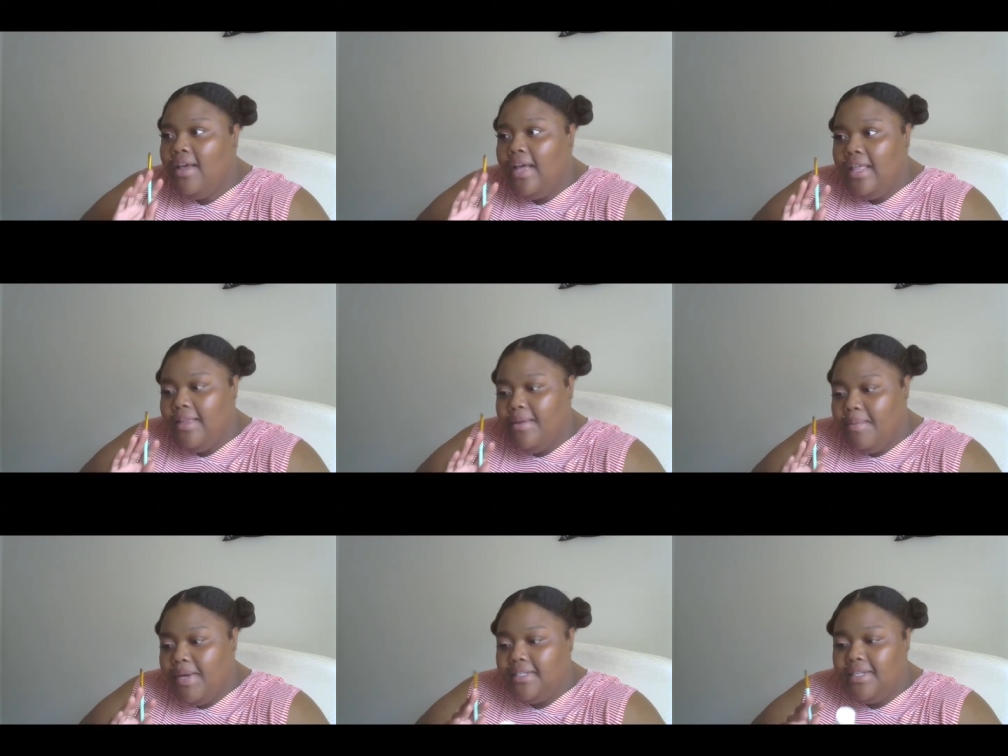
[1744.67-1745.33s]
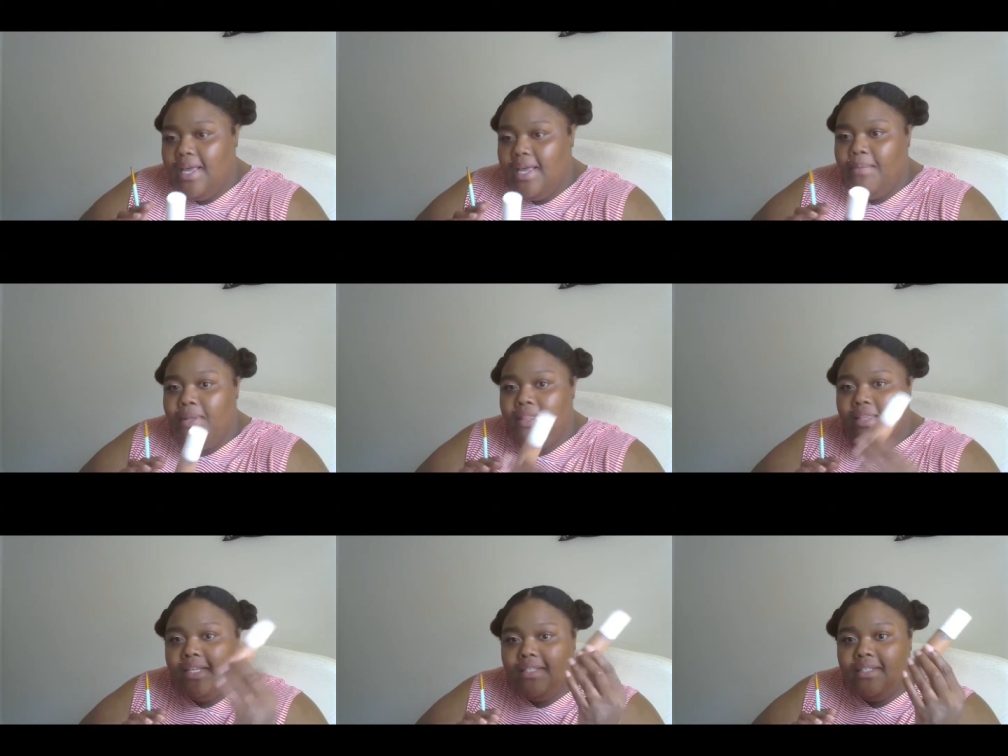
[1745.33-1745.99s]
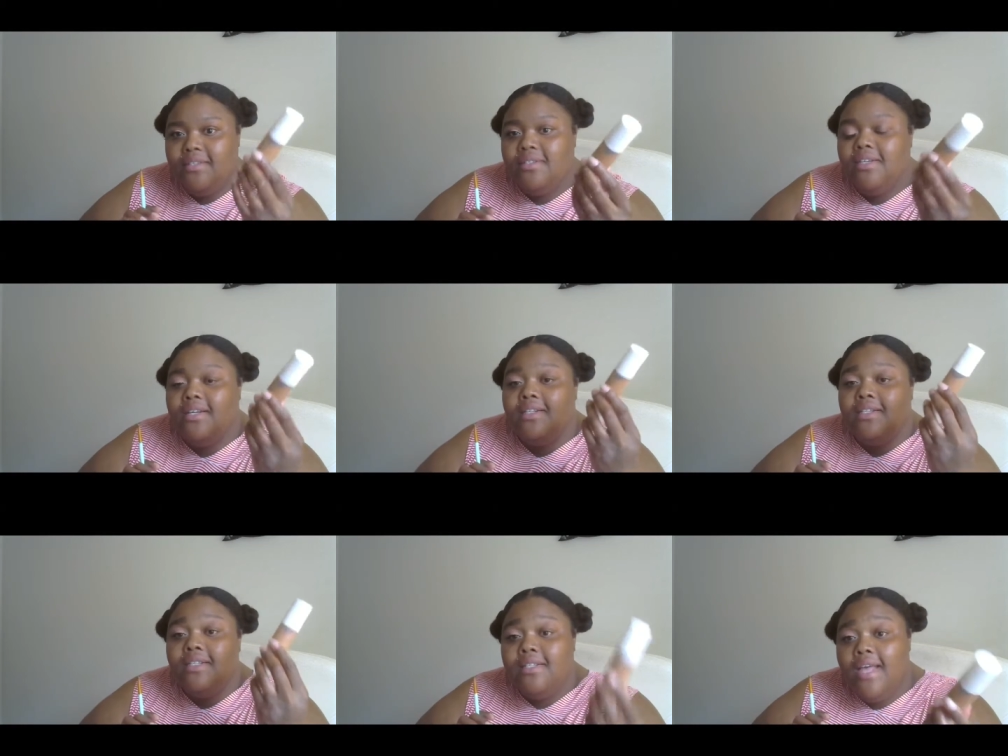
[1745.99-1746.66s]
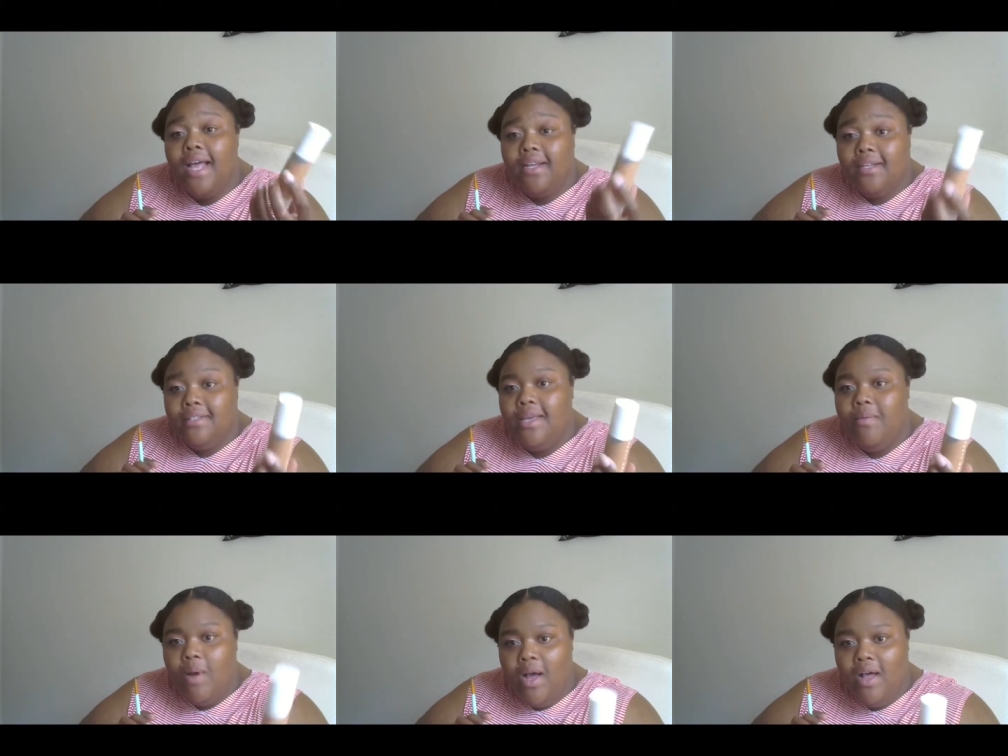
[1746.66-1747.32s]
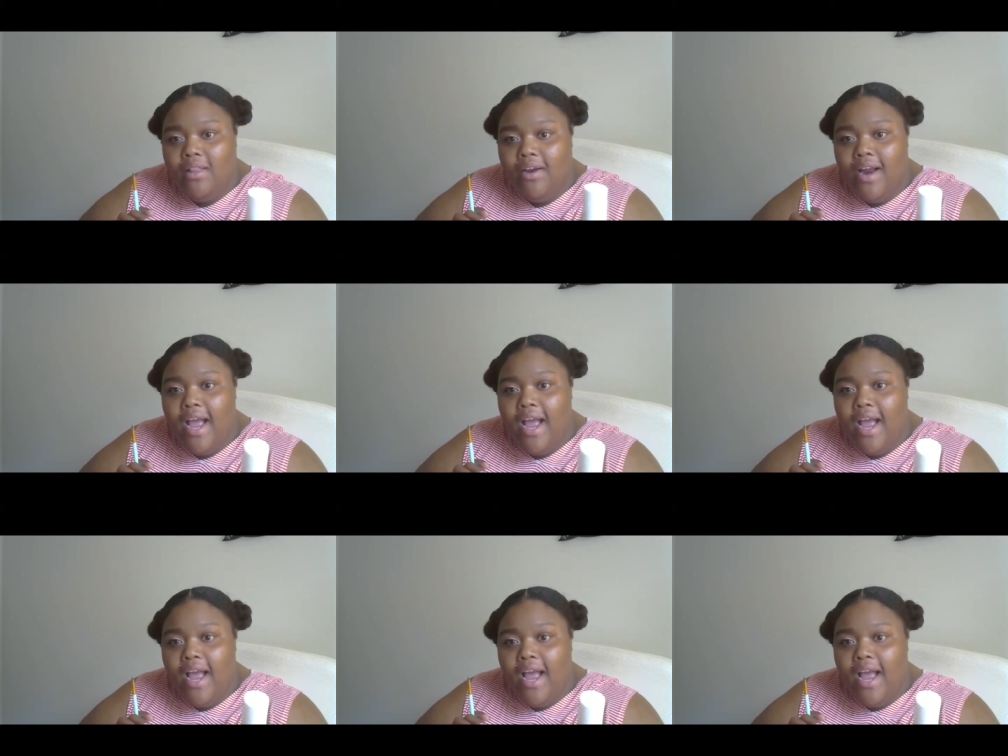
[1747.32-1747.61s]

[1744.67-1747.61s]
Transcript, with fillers: than my skin but this is the exact same color.